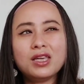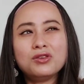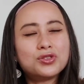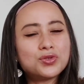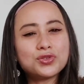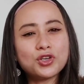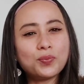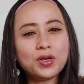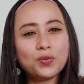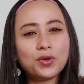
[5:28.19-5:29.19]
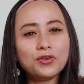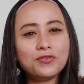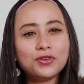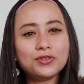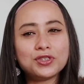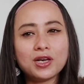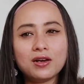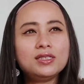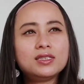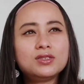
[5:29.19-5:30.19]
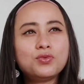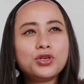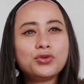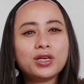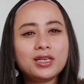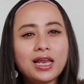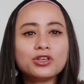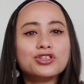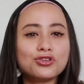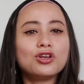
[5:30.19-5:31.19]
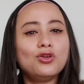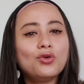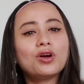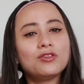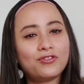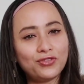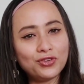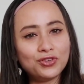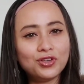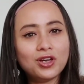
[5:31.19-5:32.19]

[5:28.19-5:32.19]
They used to stop in one of those places where you can get traditional local food.